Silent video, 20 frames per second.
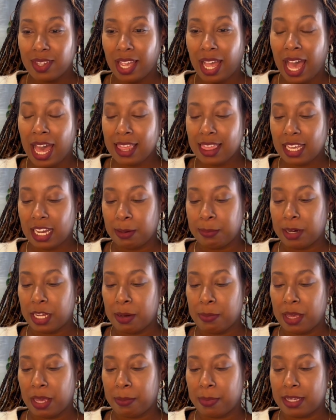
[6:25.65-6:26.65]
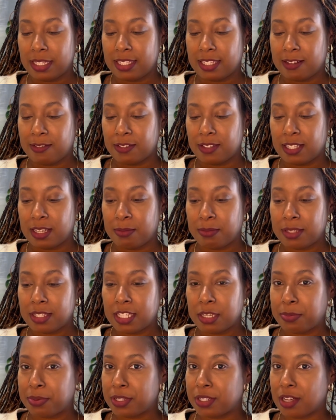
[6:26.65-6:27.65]
I think I'm gonna make myself some
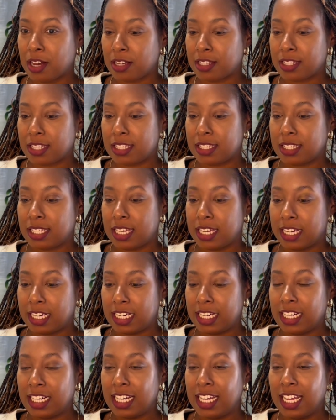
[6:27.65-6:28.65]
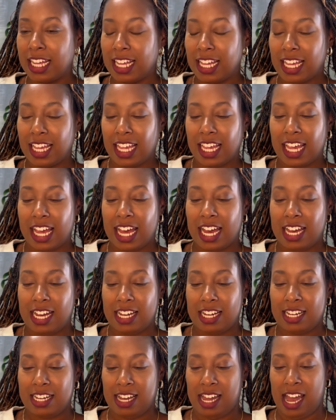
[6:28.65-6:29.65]
slipper socks this year.
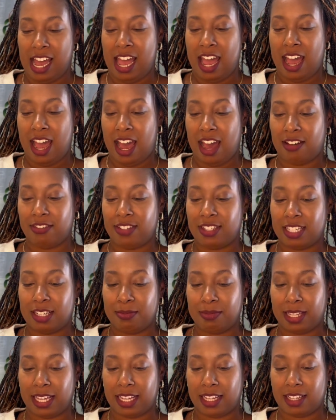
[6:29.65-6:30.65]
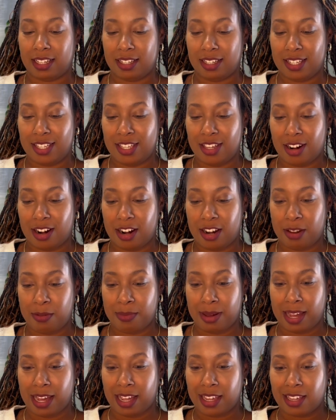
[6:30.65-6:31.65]
I have some like yarn in
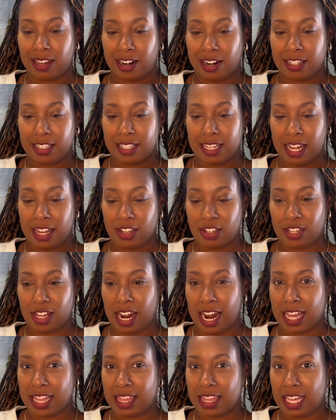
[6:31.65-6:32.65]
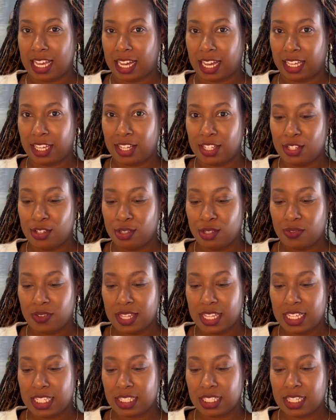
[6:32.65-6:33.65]
my yarn stash that I think I could use for
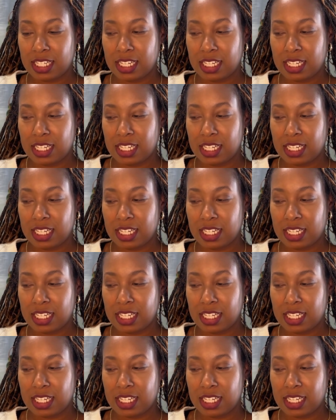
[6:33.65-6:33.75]
this.